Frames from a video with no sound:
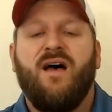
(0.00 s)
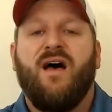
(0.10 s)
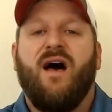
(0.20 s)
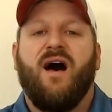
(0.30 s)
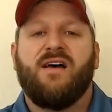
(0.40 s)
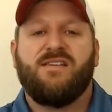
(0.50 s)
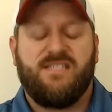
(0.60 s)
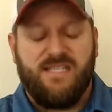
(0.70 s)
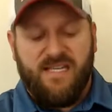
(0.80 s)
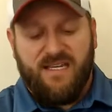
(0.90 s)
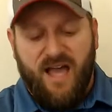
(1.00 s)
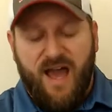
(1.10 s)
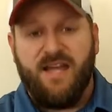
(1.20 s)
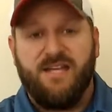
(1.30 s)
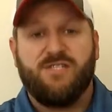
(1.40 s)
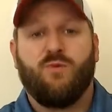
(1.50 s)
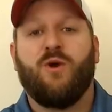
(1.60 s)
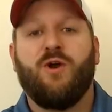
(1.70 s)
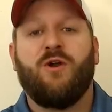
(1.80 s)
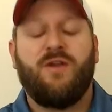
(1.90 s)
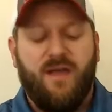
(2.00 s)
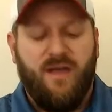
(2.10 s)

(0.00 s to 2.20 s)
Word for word: Uh, seek God in his word.